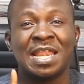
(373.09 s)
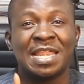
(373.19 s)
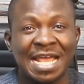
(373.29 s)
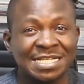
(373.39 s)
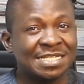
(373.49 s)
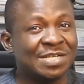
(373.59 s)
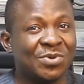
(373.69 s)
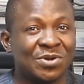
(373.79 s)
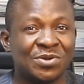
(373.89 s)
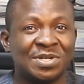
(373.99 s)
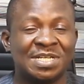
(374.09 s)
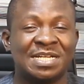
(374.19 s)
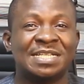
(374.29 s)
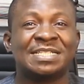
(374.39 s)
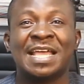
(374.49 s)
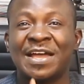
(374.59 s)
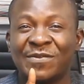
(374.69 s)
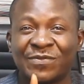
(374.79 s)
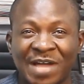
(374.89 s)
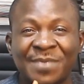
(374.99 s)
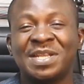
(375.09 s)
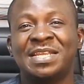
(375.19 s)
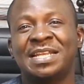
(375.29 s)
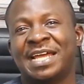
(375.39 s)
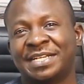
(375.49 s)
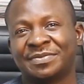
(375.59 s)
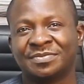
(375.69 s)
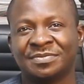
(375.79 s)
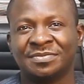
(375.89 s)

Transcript: Lastly but not the least, family land.